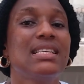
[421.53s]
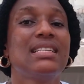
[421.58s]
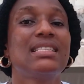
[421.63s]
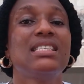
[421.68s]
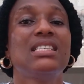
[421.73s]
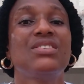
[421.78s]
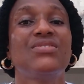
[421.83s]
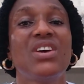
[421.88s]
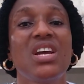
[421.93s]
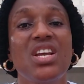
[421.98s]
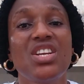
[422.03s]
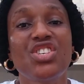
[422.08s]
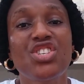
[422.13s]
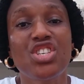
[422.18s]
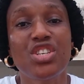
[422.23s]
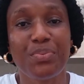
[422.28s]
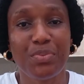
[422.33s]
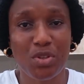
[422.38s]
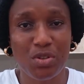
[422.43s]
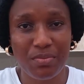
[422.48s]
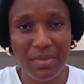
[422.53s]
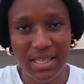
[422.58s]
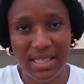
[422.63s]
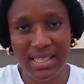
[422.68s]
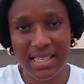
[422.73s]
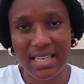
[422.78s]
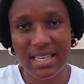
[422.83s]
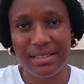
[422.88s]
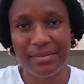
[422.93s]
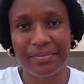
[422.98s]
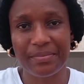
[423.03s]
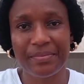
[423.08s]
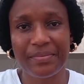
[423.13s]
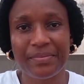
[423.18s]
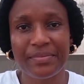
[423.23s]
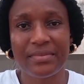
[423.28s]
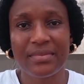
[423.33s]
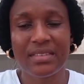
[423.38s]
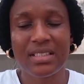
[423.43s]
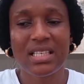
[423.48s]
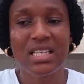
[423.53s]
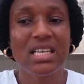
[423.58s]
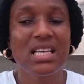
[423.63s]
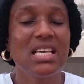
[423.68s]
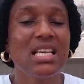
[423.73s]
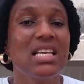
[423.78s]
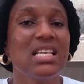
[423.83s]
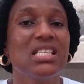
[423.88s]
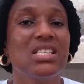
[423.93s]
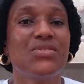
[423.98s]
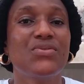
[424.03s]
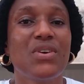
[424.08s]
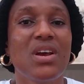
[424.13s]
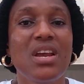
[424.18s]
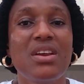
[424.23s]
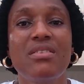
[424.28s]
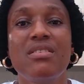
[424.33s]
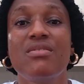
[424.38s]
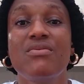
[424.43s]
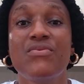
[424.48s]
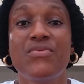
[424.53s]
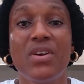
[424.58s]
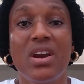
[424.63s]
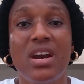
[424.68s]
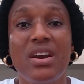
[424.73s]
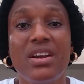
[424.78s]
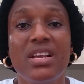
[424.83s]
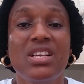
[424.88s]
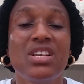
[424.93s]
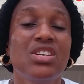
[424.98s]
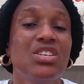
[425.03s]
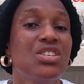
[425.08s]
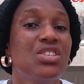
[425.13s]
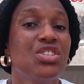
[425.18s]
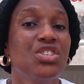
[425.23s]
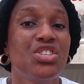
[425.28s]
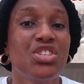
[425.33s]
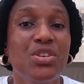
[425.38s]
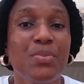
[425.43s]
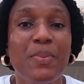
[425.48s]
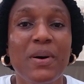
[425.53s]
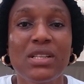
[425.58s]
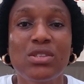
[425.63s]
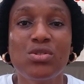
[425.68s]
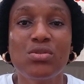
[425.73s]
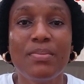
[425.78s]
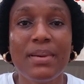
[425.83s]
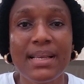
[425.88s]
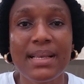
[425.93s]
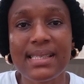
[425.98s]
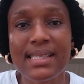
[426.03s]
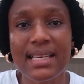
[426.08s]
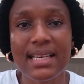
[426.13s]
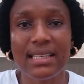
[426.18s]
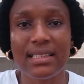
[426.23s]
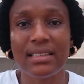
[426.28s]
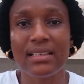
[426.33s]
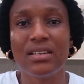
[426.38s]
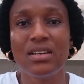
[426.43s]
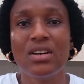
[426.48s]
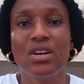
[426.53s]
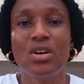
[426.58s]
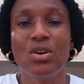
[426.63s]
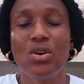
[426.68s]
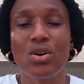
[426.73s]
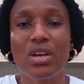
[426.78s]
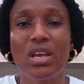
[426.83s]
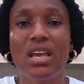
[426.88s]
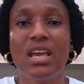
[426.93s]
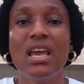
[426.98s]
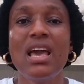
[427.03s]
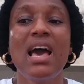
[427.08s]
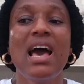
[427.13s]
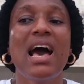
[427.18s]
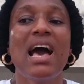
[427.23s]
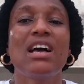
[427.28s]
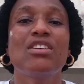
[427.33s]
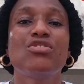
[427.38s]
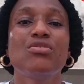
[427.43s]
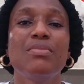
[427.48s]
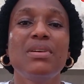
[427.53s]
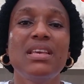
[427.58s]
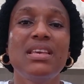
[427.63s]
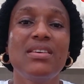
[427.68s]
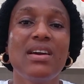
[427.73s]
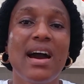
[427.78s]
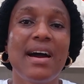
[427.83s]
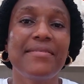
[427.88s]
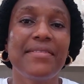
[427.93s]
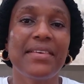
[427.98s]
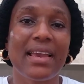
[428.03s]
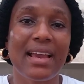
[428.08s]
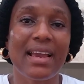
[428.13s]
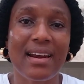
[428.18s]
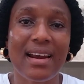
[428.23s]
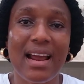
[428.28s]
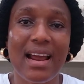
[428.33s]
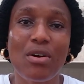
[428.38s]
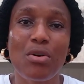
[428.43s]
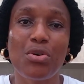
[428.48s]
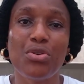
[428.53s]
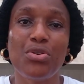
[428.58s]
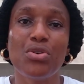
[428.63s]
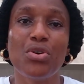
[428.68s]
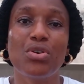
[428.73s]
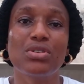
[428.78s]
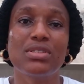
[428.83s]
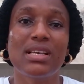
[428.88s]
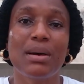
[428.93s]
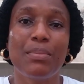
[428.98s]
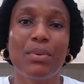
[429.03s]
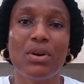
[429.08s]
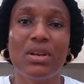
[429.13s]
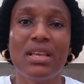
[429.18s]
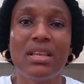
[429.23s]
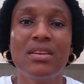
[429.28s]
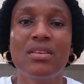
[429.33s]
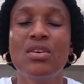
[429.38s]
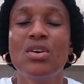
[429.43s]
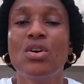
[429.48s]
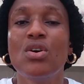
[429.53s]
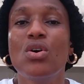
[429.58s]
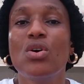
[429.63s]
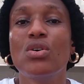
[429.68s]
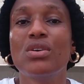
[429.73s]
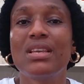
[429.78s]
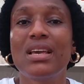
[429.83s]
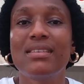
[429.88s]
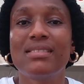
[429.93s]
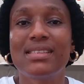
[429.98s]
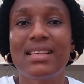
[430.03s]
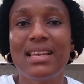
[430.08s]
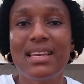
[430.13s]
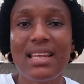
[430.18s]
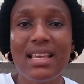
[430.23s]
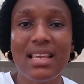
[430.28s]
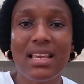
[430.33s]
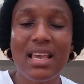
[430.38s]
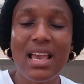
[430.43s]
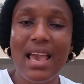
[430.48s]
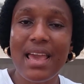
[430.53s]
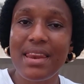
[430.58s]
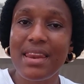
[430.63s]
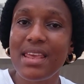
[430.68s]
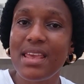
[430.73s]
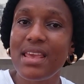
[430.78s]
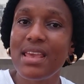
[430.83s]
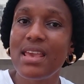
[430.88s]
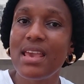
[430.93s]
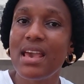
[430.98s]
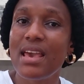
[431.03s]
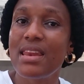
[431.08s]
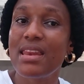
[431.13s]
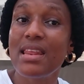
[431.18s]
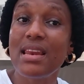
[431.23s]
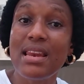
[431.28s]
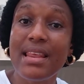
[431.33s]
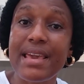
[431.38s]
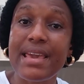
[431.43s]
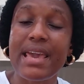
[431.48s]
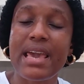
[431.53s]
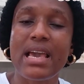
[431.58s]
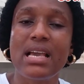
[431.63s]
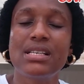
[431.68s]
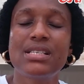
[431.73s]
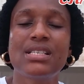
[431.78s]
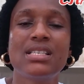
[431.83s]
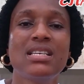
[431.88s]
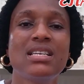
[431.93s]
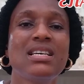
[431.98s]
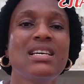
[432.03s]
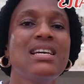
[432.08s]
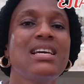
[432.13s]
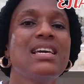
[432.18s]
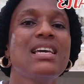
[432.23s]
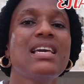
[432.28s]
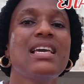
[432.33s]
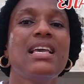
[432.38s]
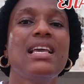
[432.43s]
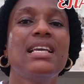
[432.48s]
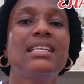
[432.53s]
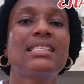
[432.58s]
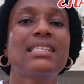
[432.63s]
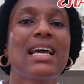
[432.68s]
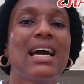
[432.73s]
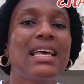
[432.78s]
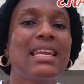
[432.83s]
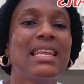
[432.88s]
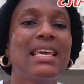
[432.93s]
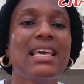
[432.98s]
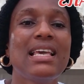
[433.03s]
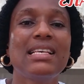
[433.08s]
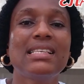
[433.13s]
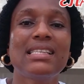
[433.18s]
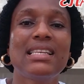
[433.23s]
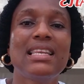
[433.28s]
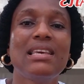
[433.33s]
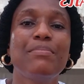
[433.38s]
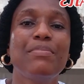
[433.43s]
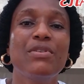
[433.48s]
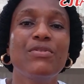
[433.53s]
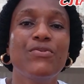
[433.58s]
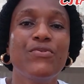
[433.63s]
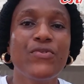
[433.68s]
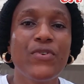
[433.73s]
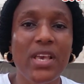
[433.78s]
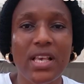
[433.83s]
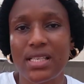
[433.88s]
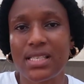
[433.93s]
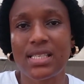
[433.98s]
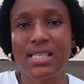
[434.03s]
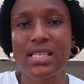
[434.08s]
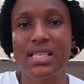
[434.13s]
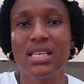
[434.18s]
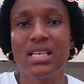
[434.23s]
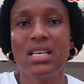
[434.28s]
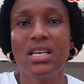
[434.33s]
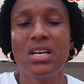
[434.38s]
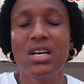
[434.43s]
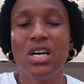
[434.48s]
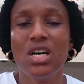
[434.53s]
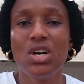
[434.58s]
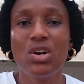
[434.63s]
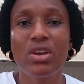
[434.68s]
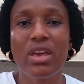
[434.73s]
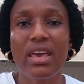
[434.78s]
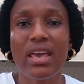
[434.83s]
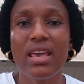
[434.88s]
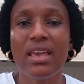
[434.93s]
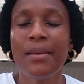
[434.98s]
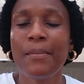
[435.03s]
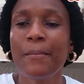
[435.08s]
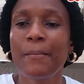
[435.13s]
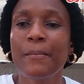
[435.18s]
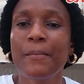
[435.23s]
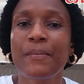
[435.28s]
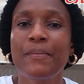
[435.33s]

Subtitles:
is that it's very cheap to maintain. Is very, very cheaper to maintain, okay? Assuming you have a crack on your tarpaulin or there is any leakage, it can easily be fixed, okay?